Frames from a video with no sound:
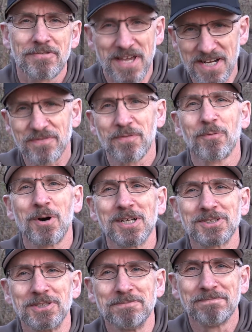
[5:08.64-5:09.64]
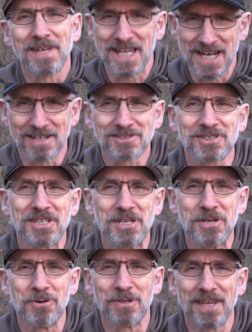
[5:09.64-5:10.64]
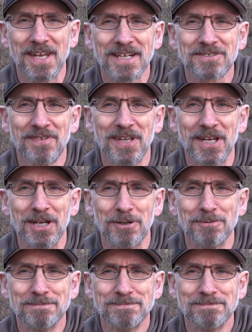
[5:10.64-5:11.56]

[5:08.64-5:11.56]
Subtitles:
Thanks for watching, and I'll see you in the next video.